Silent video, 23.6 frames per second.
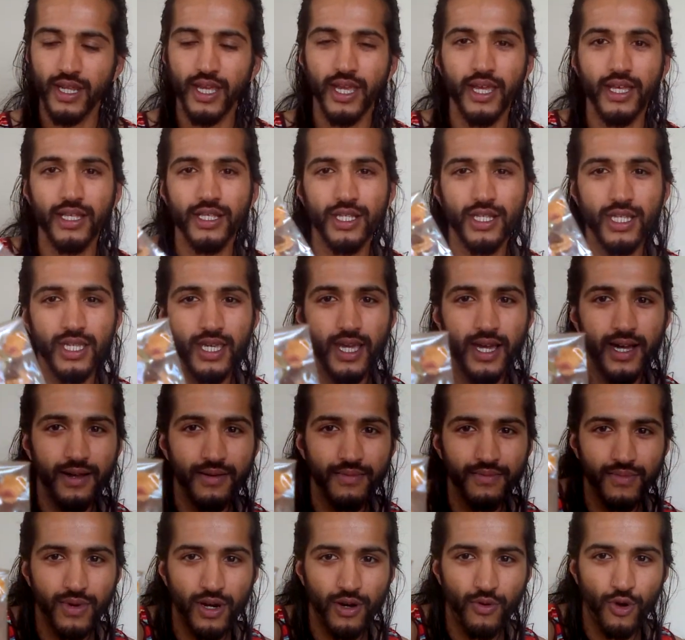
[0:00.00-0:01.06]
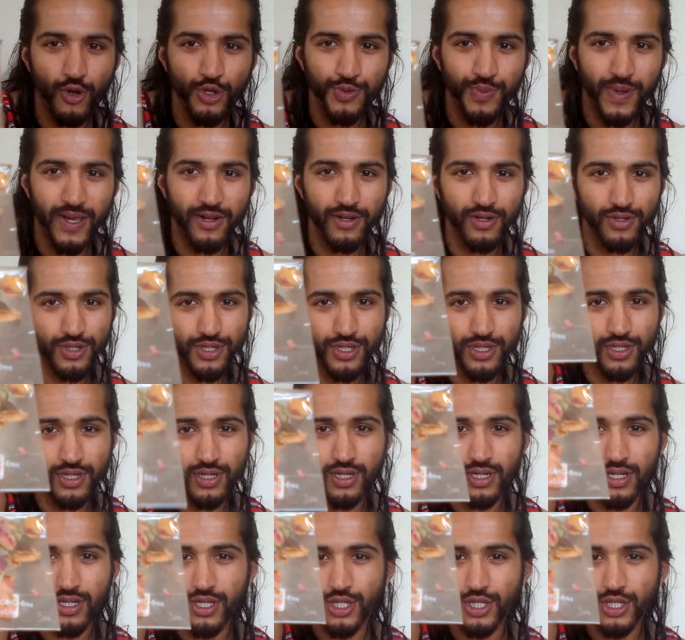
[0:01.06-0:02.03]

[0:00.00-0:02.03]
is the rose petals.